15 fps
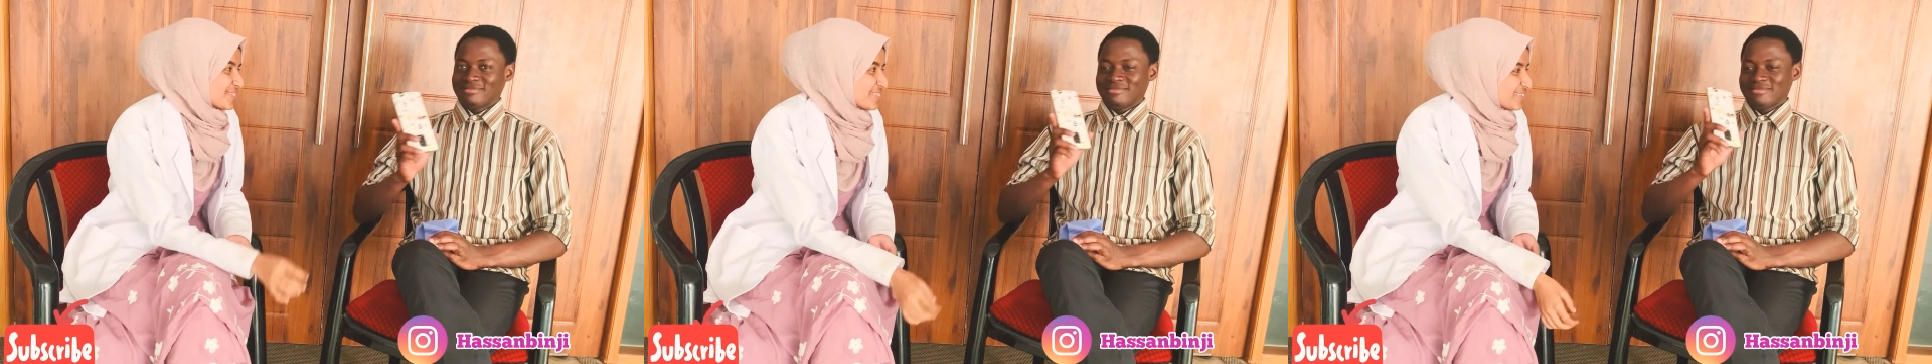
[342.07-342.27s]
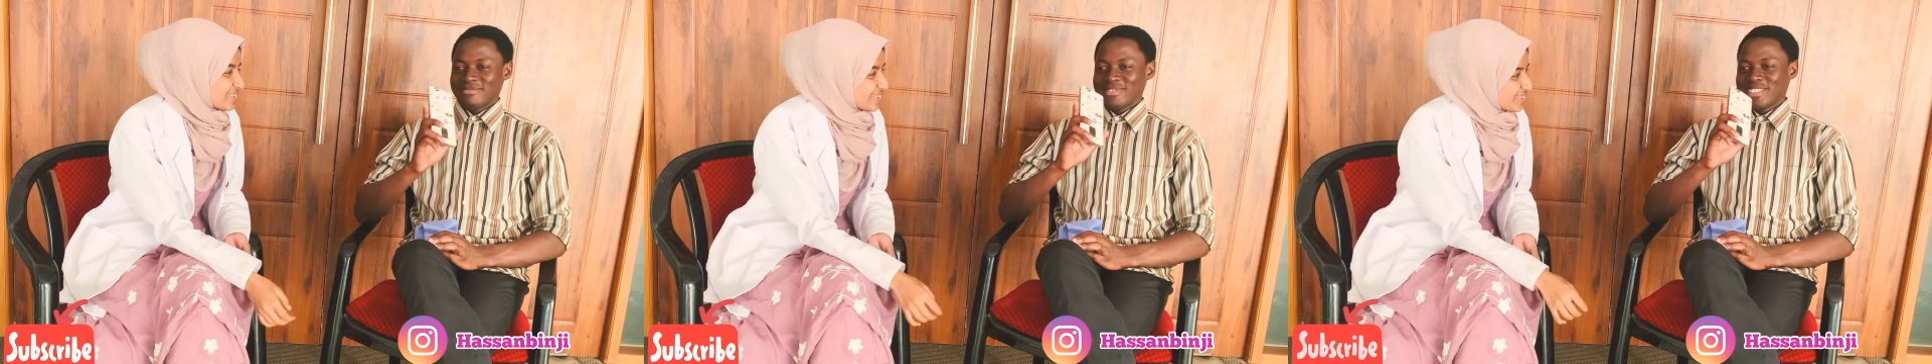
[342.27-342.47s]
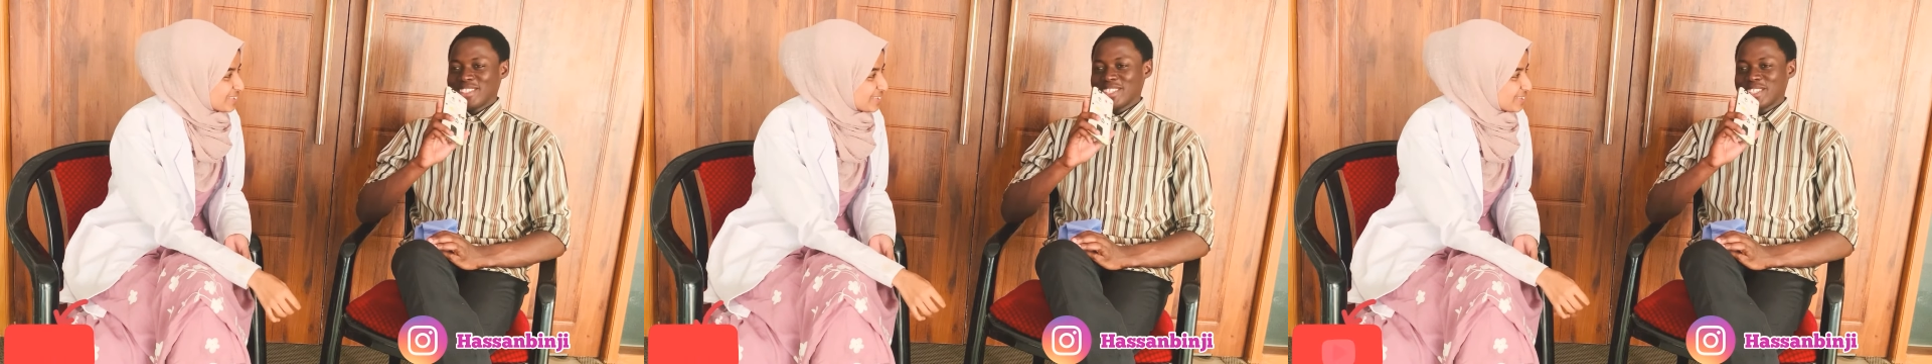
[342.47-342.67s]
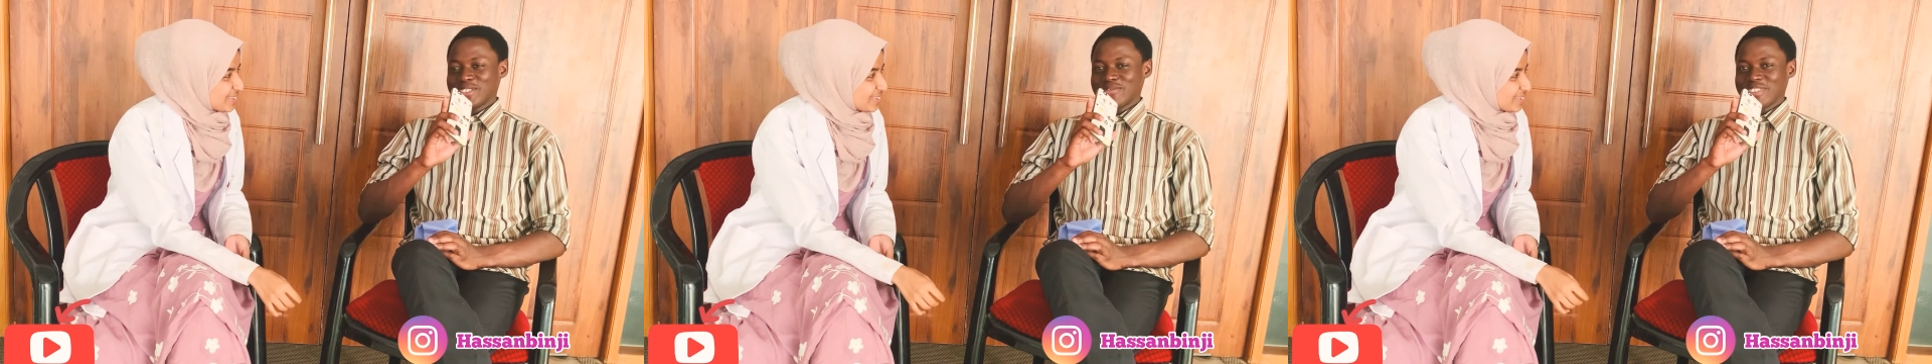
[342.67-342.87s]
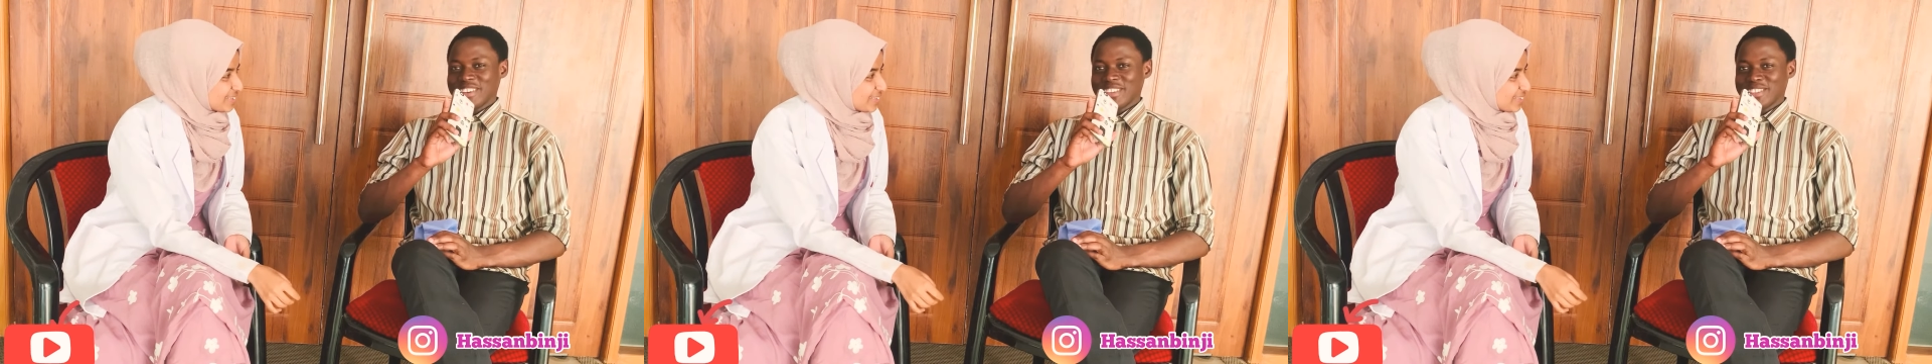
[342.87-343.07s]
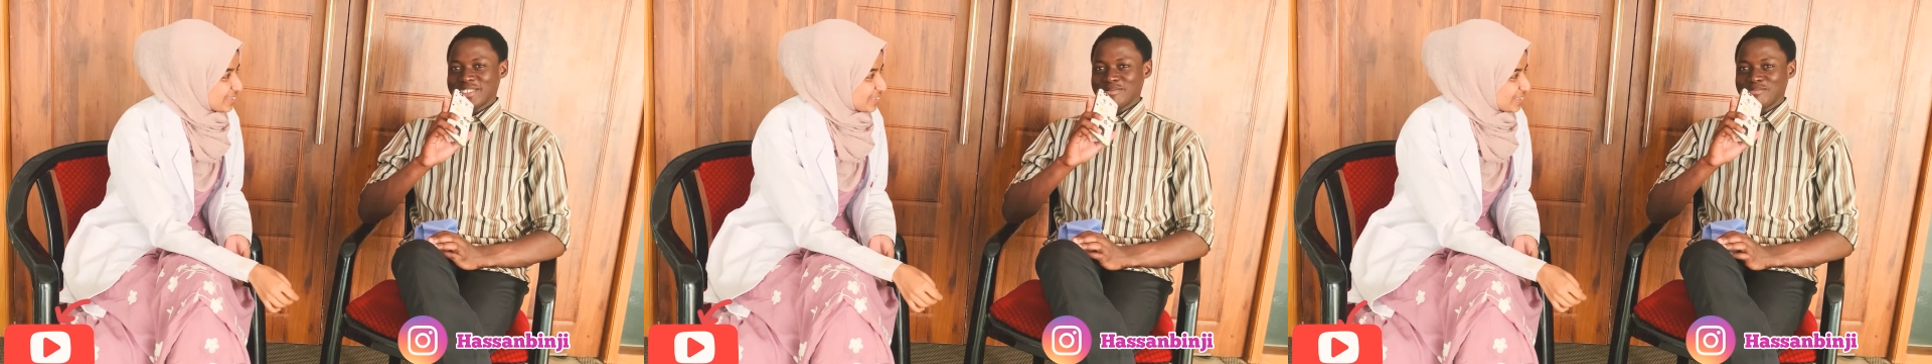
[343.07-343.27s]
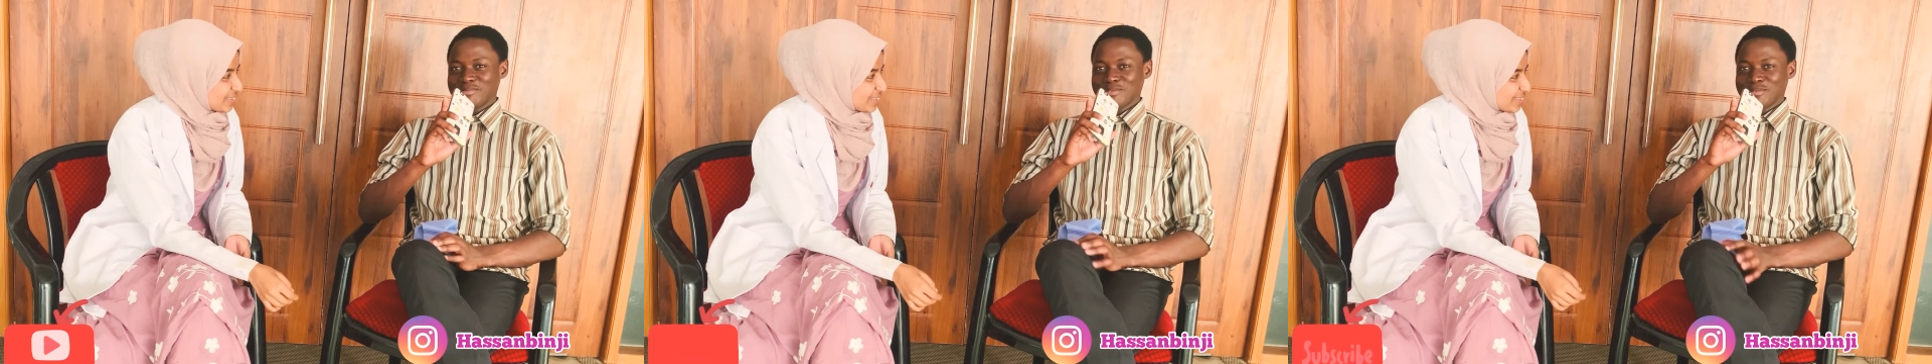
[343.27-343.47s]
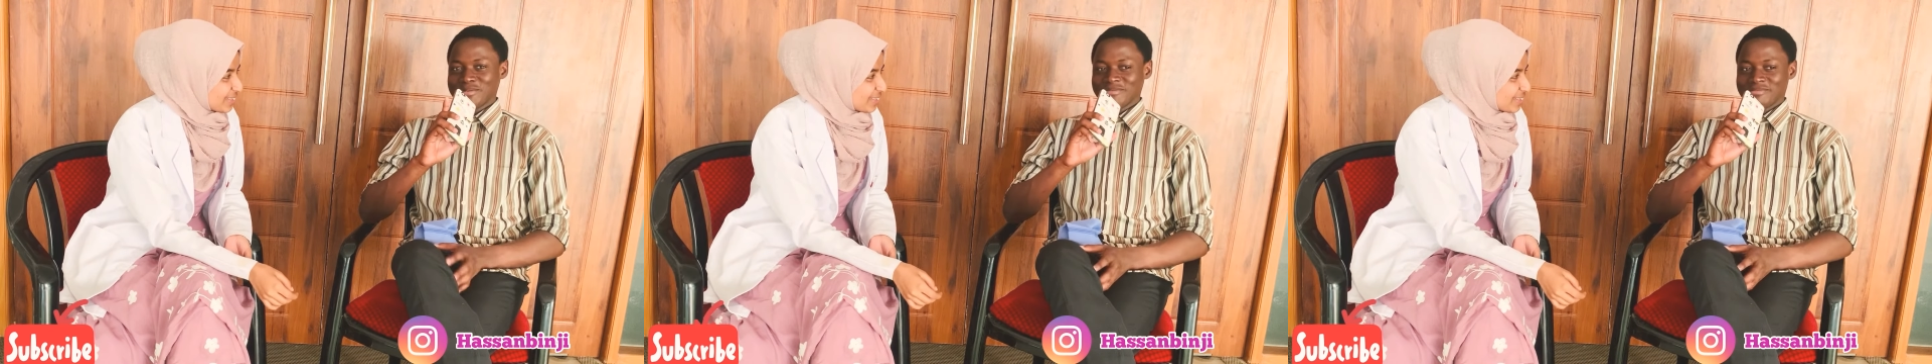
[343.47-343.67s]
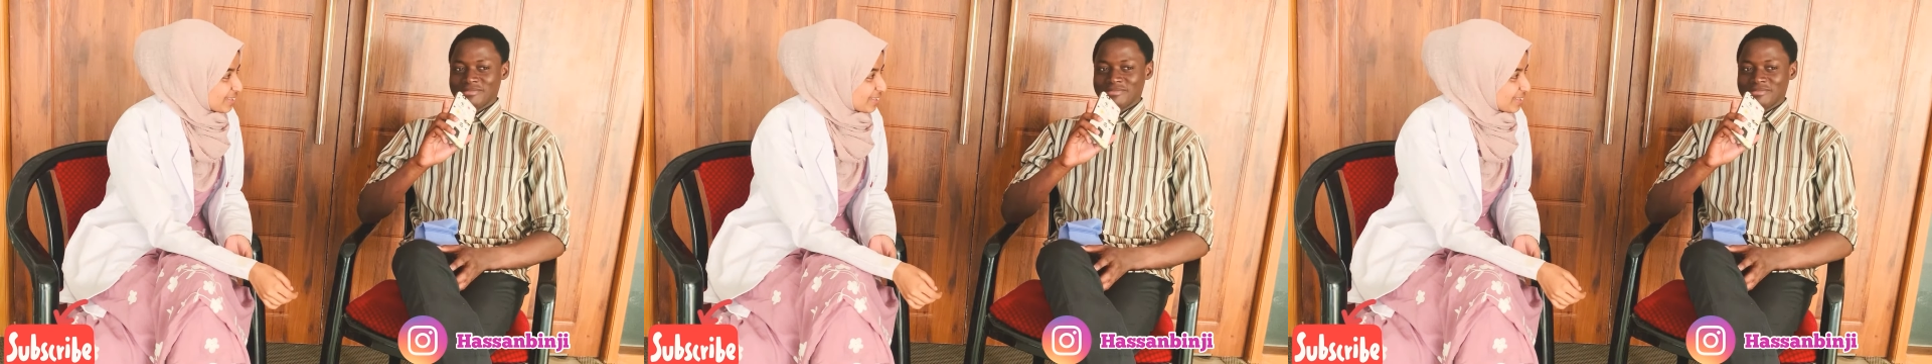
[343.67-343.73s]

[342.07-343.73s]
This is very simple.